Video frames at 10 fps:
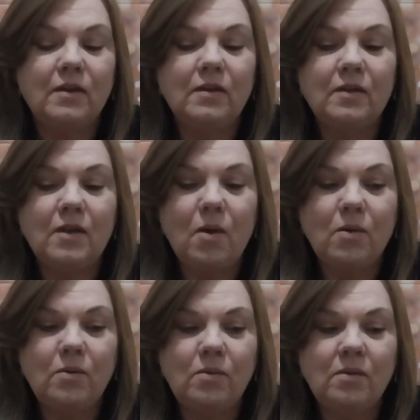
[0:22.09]

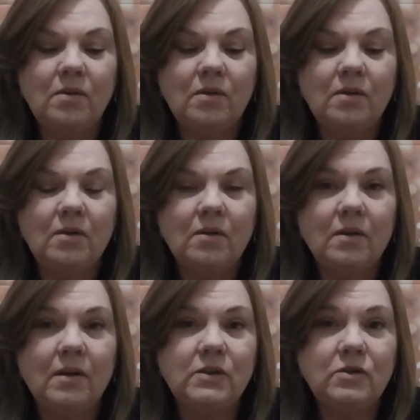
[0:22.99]
So,
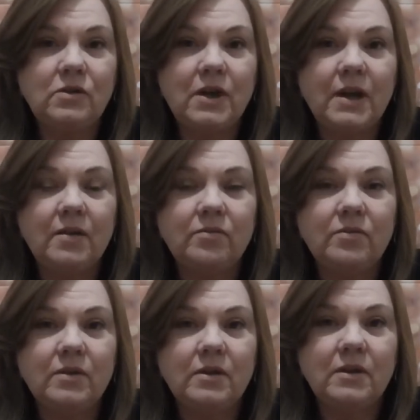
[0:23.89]
I do
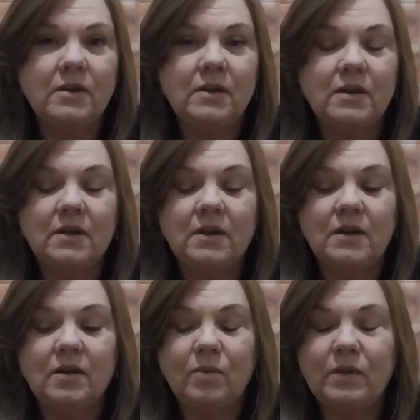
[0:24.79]
have,
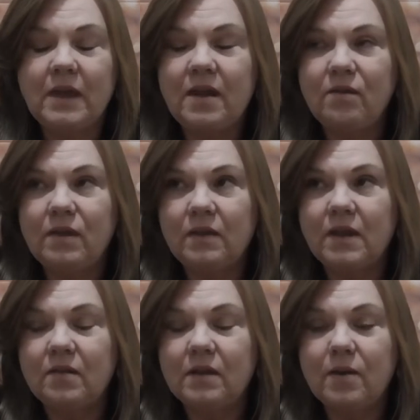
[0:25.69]
uh, with everything
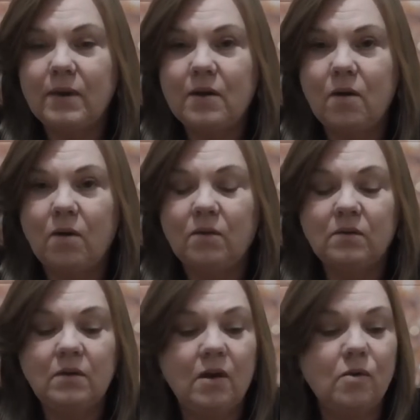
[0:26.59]
that's going
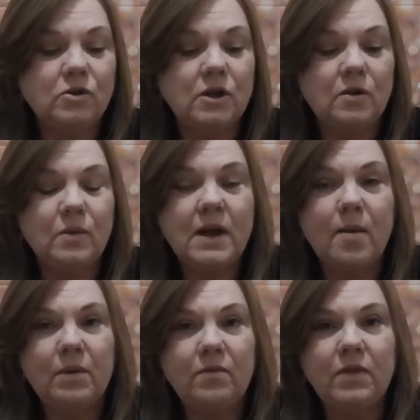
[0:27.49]
on, I'll show you a
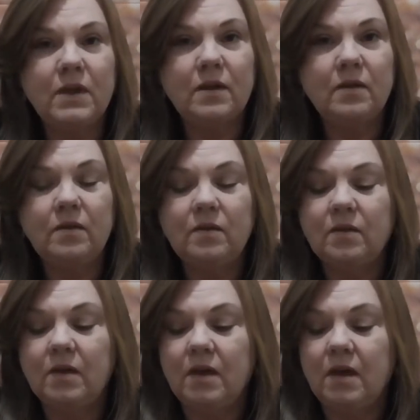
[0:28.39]
couple of
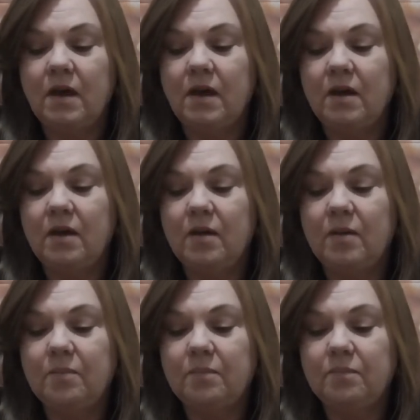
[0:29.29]
things
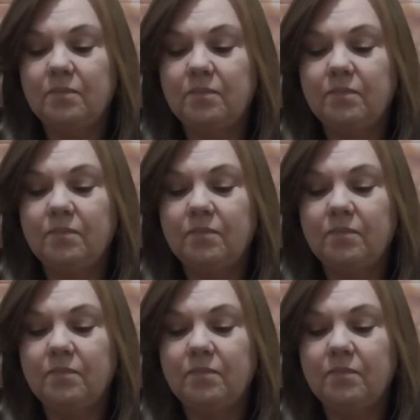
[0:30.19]
Um,